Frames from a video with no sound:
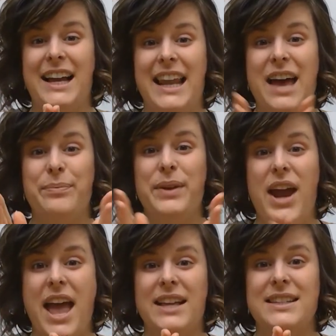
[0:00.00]
Clap your
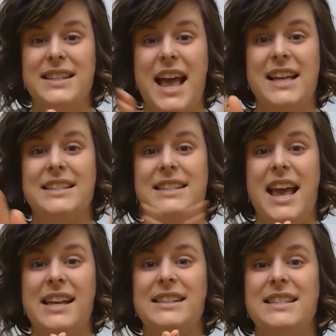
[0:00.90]
hands, hands,
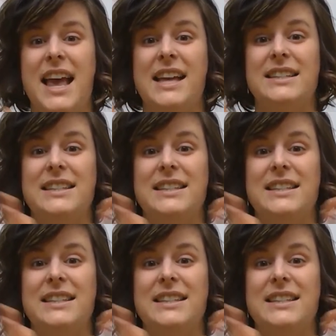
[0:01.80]
hands, hands,